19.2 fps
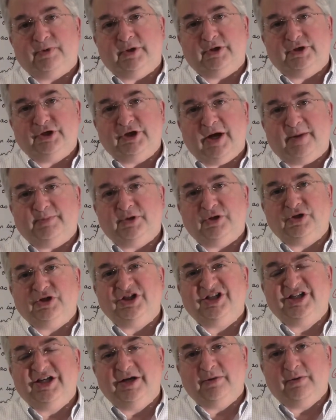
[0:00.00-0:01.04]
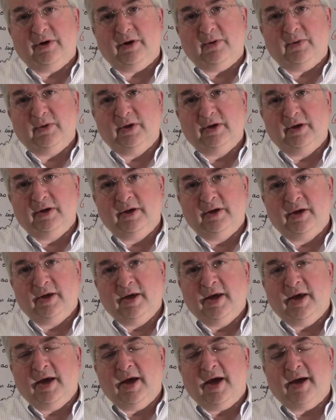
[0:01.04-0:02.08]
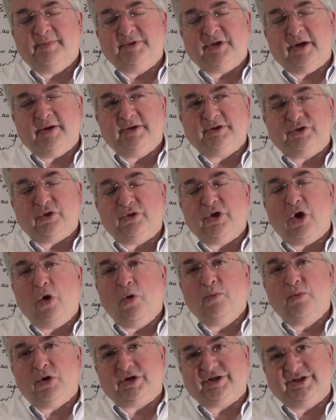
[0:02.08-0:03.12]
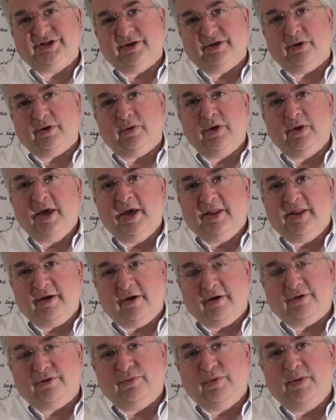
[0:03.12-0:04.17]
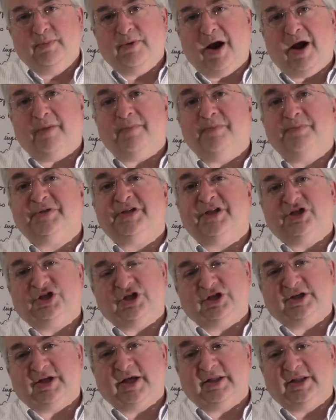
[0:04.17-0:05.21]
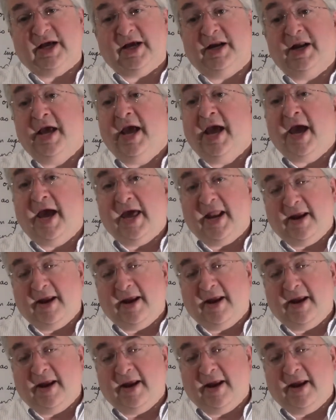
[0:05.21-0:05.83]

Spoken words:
Chapter 0, I'm sorry, it's called Homework 0. There are 3 problems just like that, and I